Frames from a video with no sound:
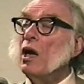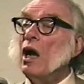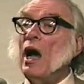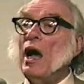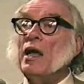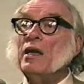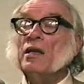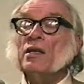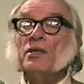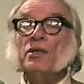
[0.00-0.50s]

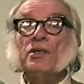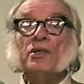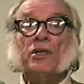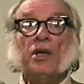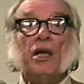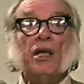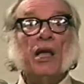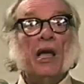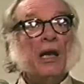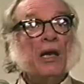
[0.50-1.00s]
I didn't
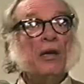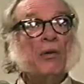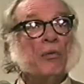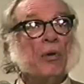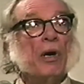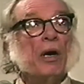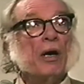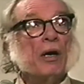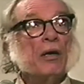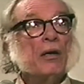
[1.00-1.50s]
say
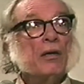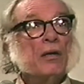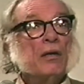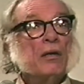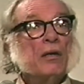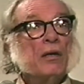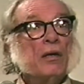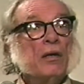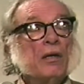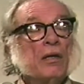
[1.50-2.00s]
anywhere
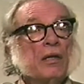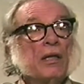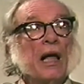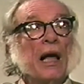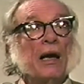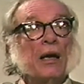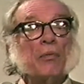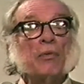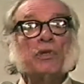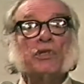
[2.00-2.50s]

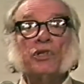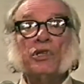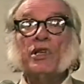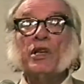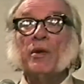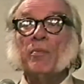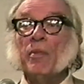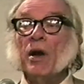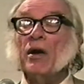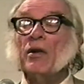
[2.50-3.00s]
that it was
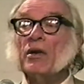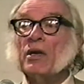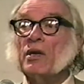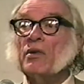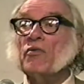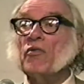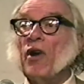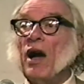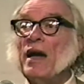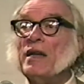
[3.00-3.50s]
the
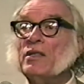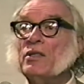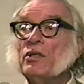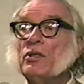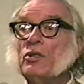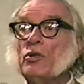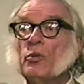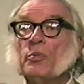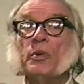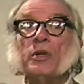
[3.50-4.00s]
American
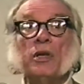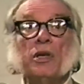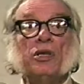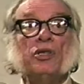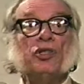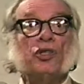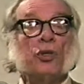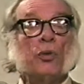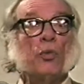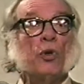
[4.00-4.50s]
right to
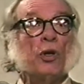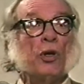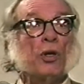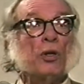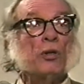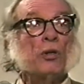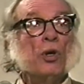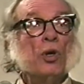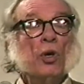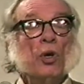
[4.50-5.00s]
police the
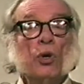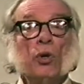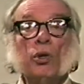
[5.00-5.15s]
world